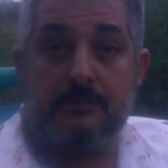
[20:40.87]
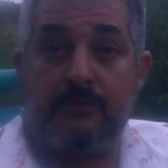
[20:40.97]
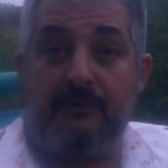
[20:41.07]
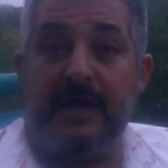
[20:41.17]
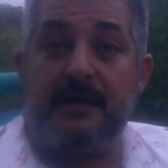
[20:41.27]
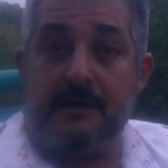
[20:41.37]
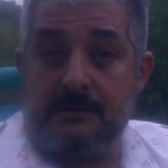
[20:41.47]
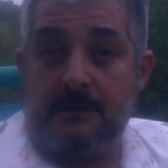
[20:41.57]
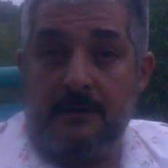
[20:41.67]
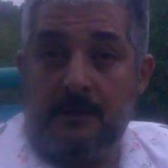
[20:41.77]

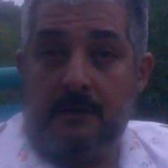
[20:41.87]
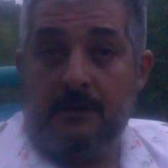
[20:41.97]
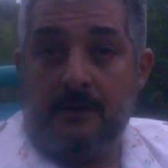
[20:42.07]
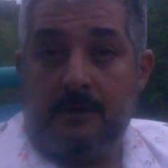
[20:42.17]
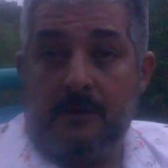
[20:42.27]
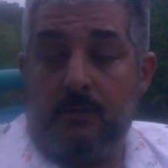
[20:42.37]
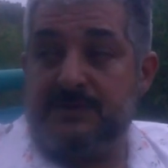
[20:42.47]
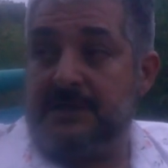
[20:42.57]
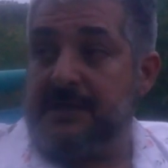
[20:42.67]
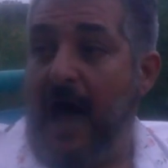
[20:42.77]
Reagan
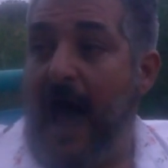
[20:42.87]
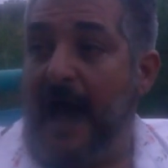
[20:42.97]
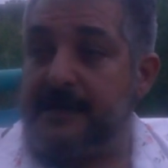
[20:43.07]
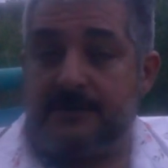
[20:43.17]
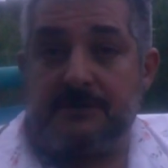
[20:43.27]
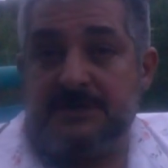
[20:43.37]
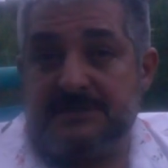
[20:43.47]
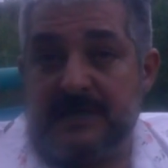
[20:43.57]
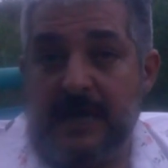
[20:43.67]
was an actor. He's, he